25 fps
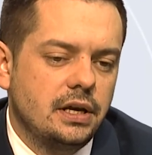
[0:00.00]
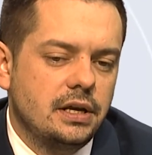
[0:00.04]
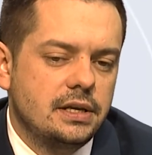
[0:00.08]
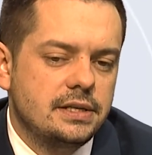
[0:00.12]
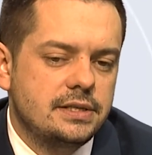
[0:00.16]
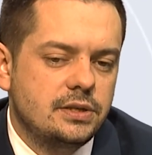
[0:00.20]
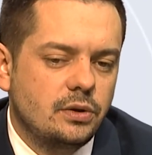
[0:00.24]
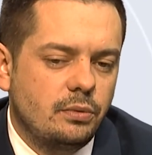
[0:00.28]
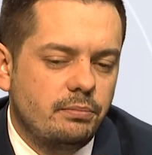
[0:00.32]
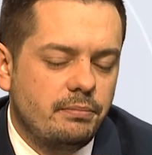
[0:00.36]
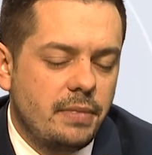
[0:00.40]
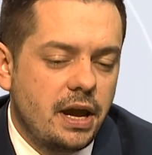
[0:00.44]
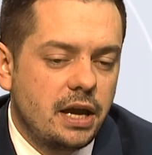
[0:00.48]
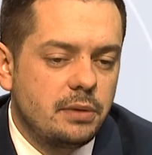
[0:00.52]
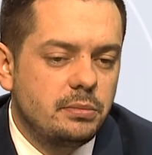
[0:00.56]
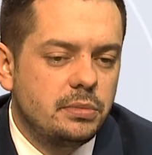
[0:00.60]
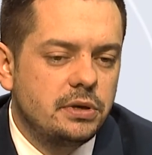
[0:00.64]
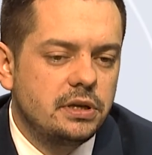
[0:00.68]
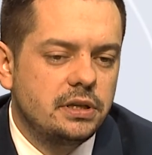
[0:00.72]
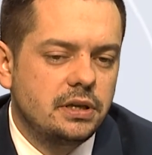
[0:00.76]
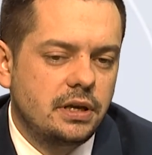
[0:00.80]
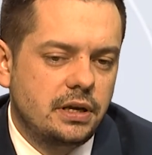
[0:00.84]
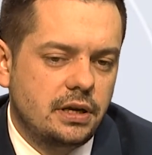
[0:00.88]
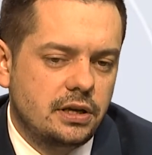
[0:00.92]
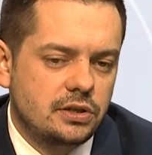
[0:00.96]
So
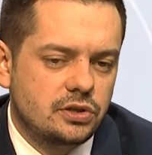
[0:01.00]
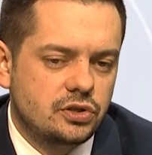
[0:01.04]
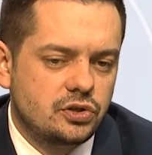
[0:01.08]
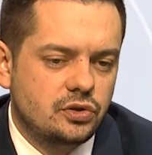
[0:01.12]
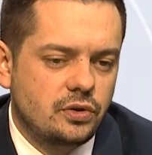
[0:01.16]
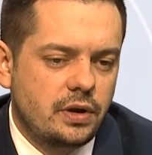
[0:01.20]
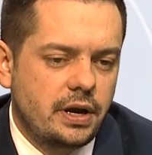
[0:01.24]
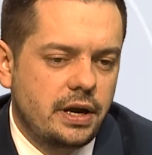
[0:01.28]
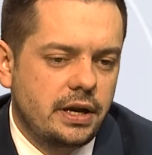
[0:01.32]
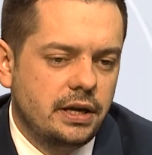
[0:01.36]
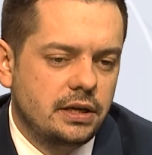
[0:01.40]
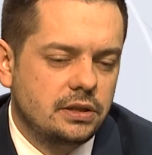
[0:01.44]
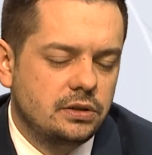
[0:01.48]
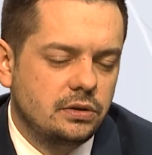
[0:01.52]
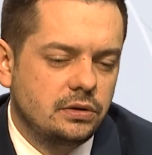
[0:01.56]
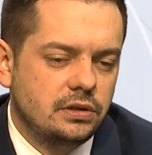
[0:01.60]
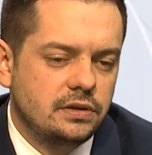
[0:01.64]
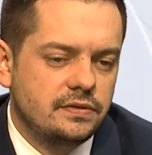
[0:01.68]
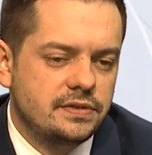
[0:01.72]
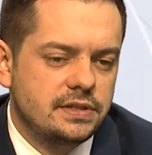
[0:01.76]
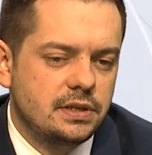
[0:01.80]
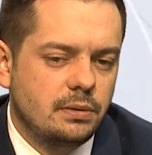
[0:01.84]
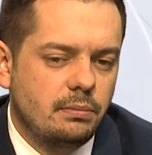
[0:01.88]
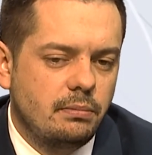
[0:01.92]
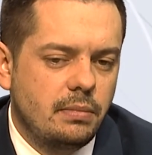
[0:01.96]
maybe they are trying to
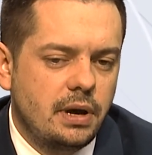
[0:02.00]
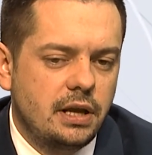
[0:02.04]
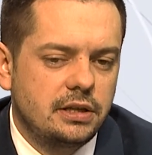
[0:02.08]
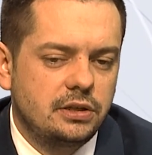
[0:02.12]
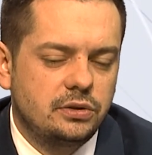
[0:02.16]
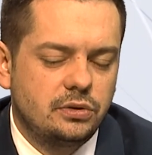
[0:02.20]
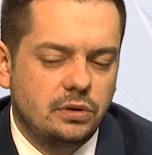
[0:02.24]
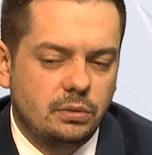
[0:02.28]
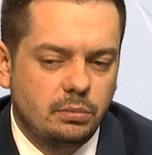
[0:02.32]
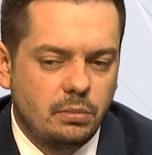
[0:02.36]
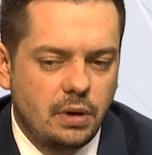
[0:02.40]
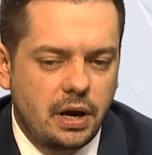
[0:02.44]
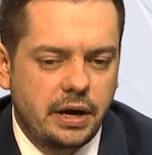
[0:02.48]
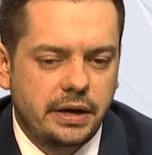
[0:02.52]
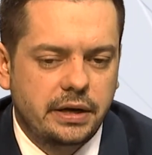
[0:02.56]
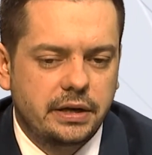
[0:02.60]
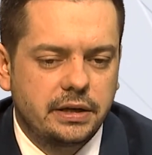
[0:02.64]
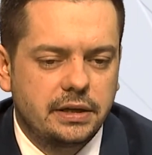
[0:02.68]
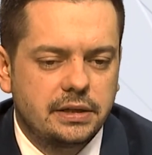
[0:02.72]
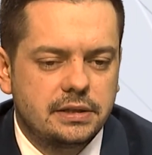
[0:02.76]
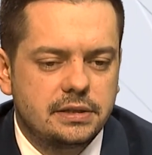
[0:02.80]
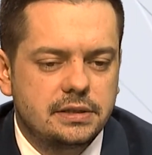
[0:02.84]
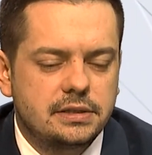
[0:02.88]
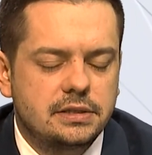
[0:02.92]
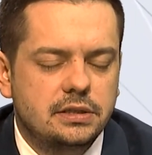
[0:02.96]
give some money to the
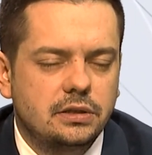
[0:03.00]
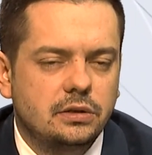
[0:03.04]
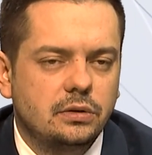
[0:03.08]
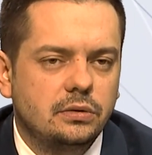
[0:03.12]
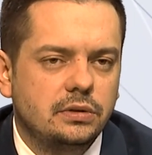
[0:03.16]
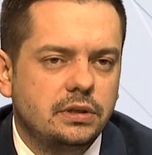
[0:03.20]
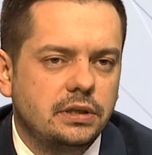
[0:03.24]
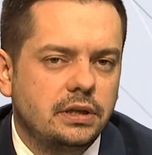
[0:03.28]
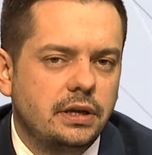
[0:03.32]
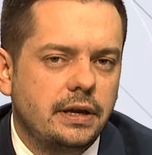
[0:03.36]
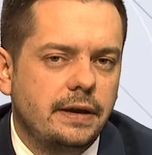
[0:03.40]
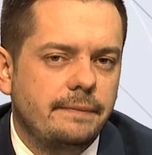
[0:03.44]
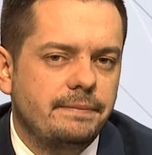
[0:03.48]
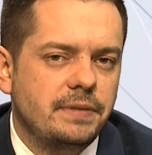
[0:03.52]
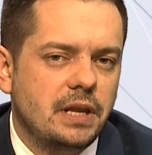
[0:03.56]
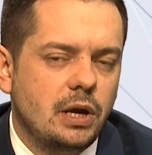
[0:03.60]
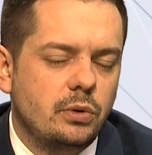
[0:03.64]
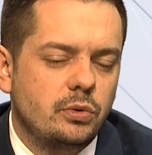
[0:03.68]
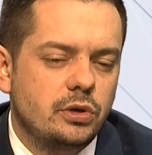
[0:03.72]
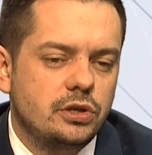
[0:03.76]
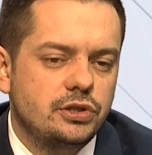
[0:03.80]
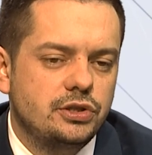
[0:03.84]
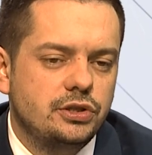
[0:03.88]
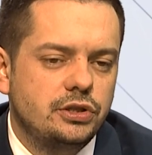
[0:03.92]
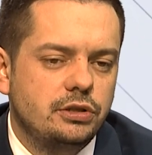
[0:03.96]
markets, so
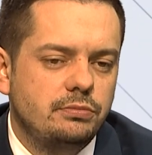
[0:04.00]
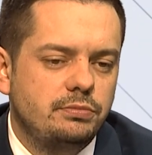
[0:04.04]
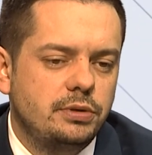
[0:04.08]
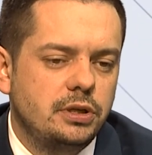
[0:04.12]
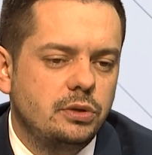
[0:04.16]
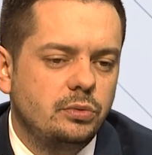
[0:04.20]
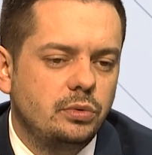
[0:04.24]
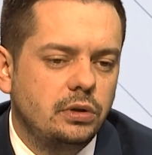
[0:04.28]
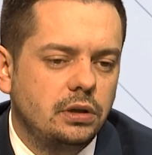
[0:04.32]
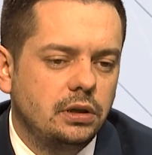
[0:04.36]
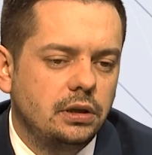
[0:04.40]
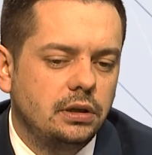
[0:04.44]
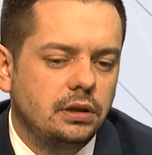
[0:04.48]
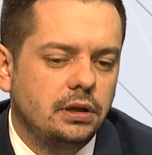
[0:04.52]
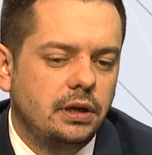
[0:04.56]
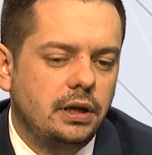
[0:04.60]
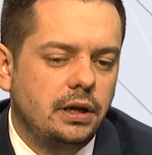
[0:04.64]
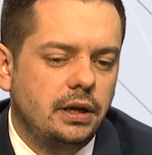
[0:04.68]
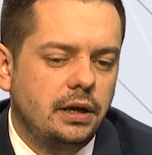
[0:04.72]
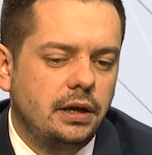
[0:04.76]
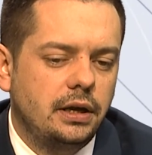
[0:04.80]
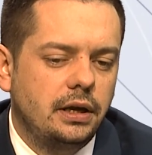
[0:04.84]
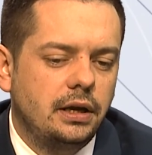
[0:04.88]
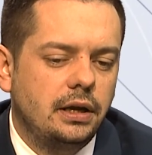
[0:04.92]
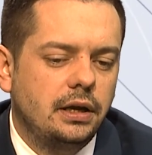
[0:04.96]
our GDP
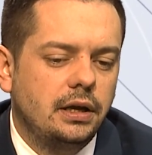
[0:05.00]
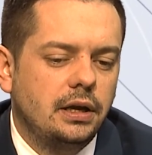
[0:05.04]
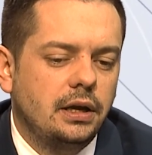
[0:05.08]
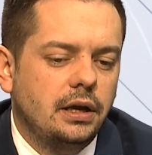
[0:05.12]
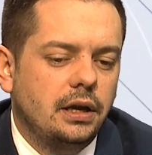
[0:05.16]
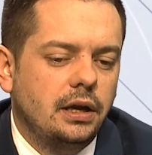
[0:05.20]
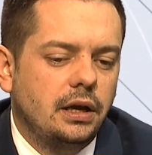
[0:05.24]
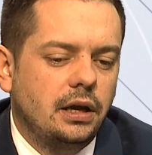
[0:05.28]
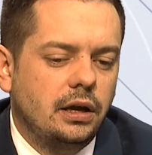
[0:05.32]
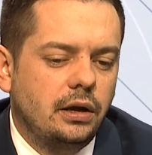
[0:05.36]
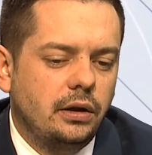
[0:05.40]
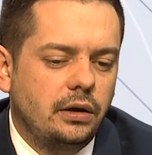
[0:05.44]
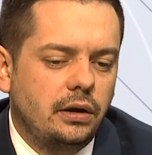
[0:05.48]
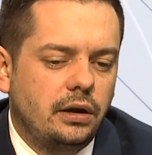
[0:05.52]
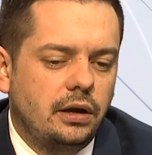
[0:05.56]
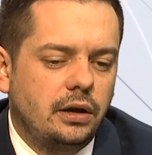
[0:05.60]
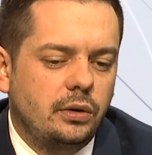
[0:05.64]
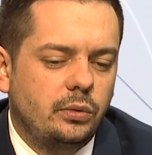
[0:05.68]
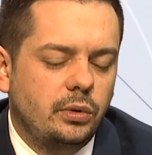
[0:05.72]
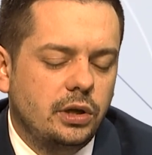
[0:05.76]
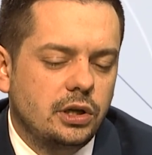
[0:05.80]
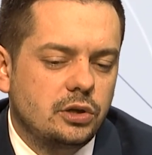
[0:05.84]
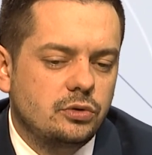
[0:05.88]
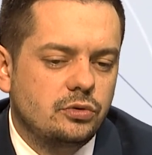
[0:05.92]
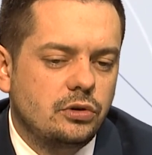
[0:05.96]

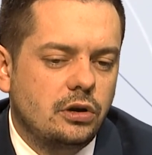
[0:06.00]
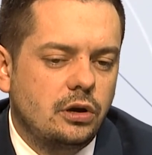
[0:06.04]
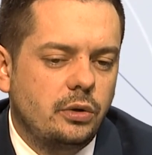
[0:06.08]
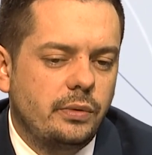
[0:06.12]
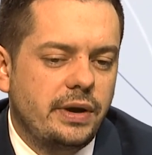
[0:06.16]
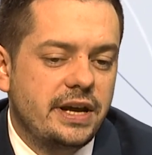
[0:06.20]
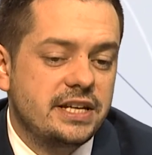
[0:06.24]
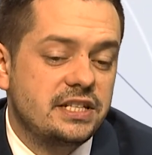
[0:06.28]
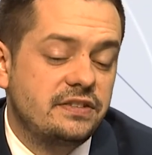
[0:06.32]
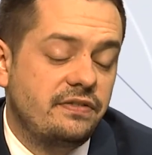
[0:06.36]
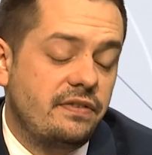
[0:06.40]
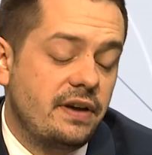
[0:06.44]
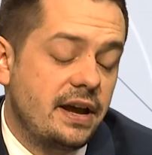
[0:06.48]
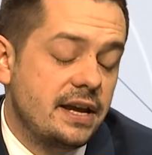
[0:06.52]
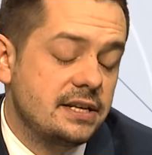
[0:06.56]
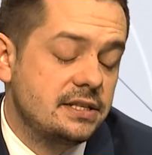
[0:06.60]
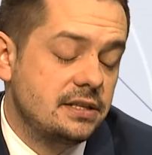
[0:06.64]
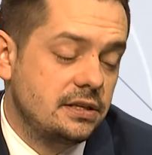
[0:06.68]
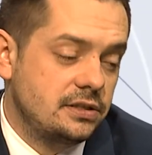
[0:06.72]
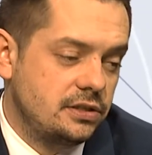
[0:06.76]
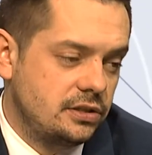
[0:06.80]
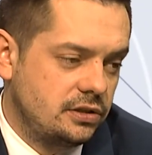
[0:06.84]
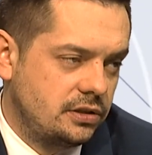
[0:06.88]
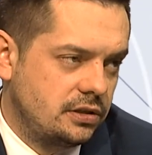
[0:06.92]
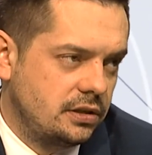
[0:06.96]
will grow as fast
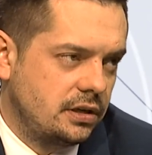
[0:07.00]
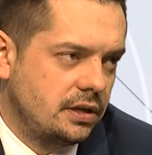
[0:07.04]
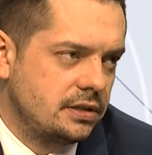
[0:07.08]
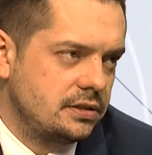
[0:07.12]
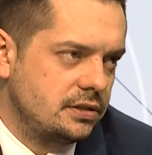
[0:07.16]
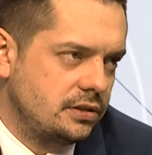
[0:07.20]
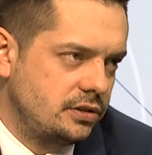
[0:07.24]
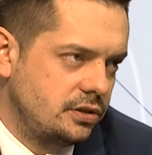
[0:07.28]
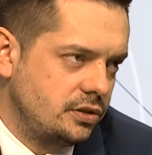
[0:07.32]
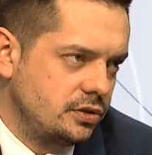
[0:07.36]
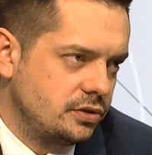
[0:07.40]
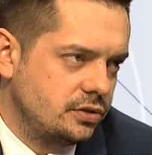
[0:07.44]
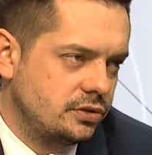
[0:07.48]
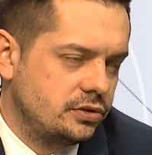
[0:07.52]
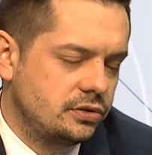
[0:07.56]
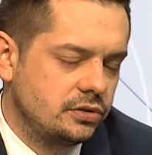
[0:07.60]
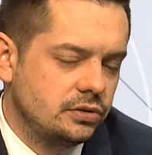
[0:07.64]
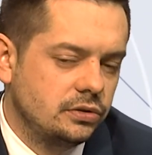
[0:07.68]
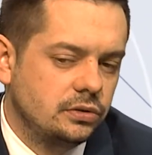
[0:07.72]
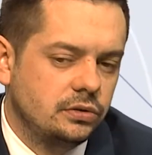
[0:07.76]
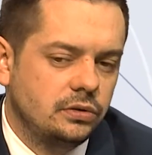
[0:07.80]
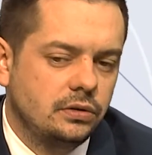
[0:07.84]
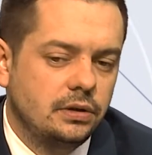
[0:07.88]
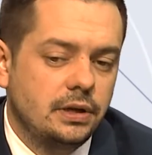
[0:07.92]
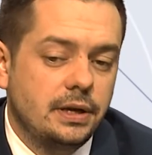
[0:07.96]
as it used
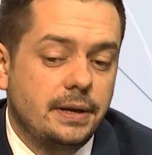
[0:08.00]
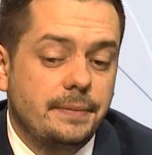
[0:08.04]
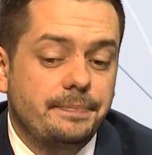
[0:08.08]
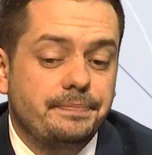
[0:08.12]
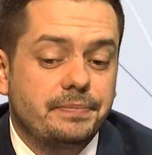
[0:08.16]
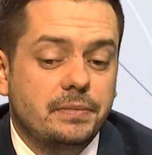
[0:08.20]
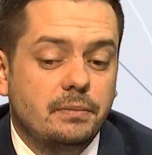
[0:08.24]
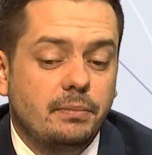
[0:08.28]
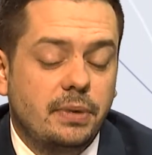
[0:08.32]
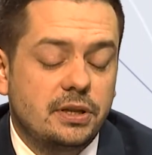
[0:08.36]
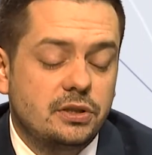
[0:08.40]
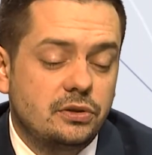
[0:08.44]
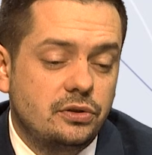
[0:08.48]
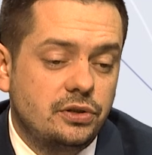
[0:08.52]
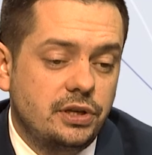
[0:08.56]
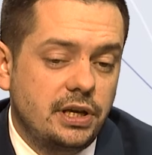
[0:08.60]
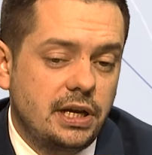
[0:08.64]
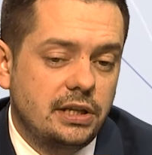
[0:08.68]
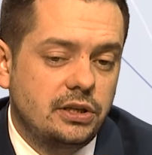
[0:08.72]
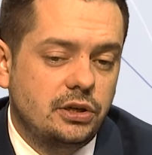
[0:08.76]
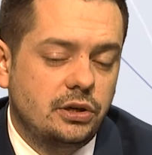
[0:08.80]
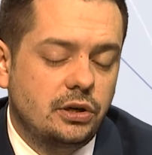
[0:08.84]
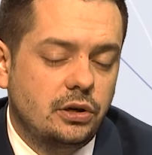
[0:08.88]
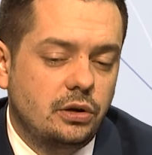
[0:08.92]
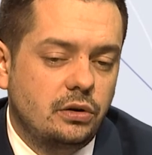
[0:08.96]
to. But on the
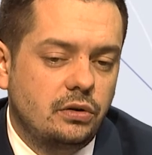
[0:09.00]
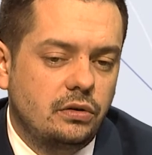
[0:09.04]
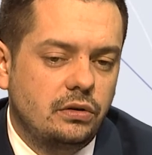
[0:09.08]
other